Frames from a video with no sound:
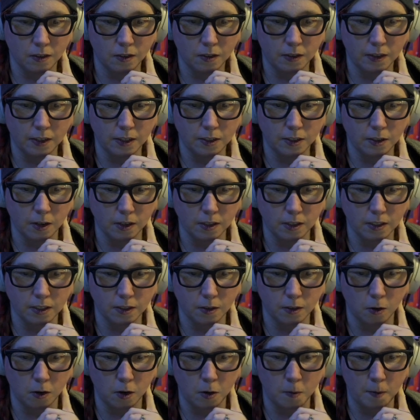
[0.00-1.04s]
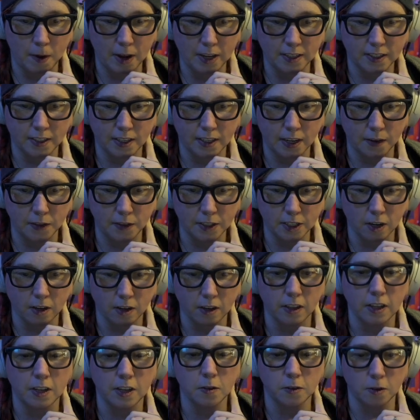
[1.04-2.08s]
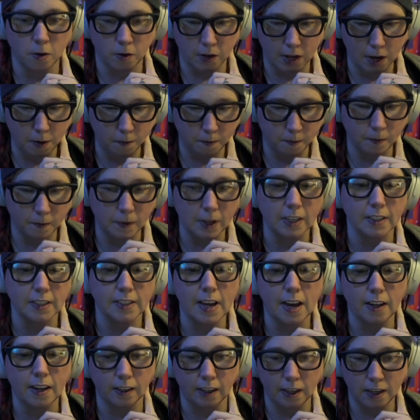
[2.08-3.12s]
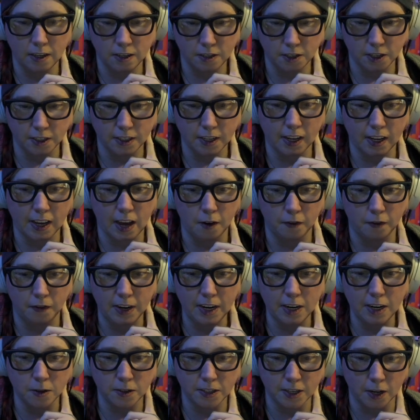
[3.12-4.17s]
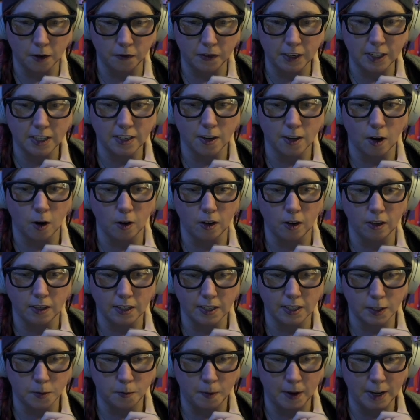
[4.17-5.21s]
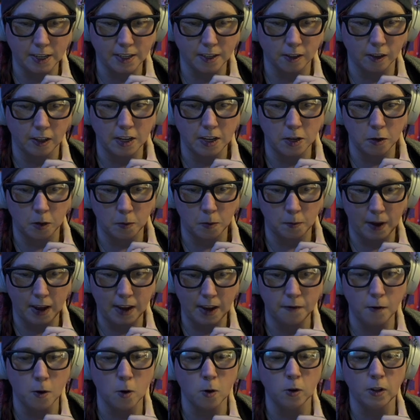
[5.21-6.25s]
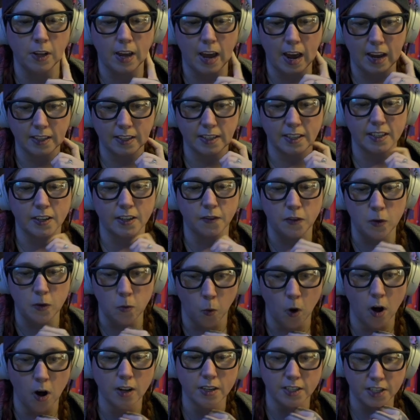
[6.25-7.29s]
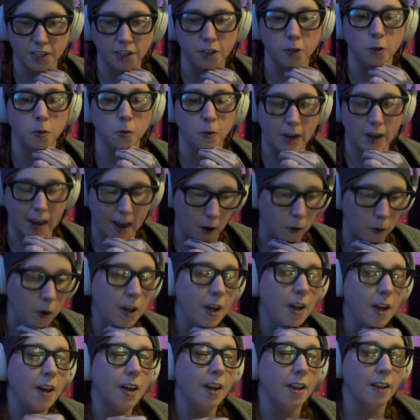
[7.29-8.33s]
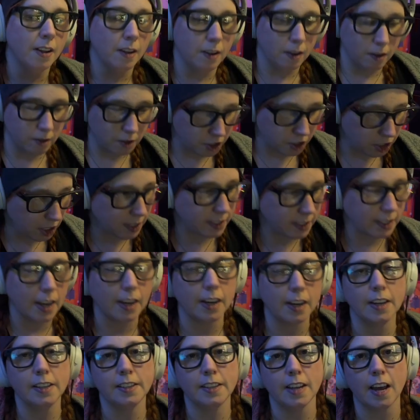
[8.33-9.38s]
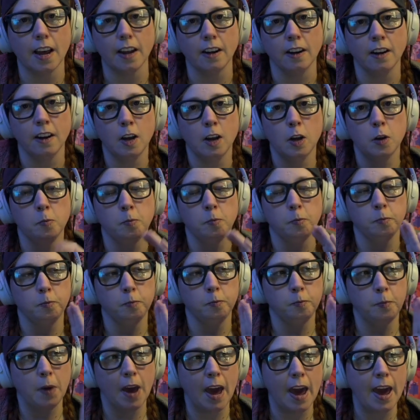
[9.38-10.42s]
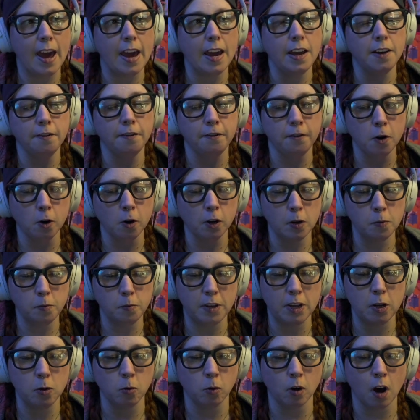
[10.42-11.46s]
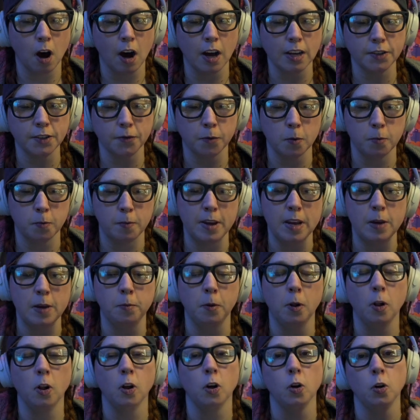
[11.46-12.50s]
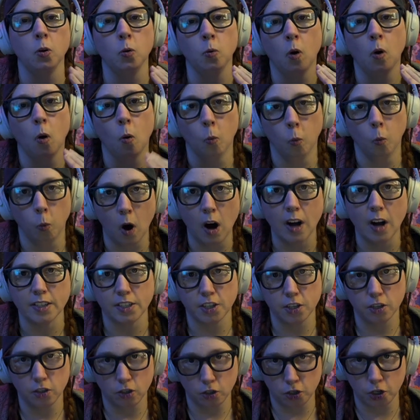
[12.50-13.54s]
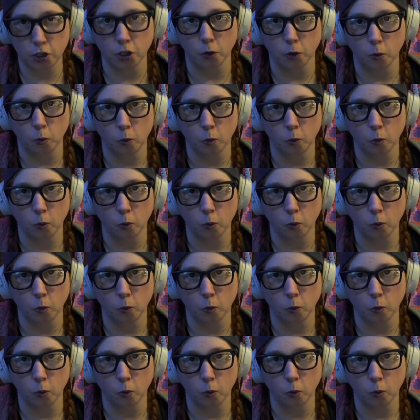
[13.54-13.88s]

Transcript: Instructions in order to pass the savings on to the user. Yep, exactly. Just like how video selfies started, this is basically you can pay for early access if you want to now. Just like I said, paying for compute costs for people who want to.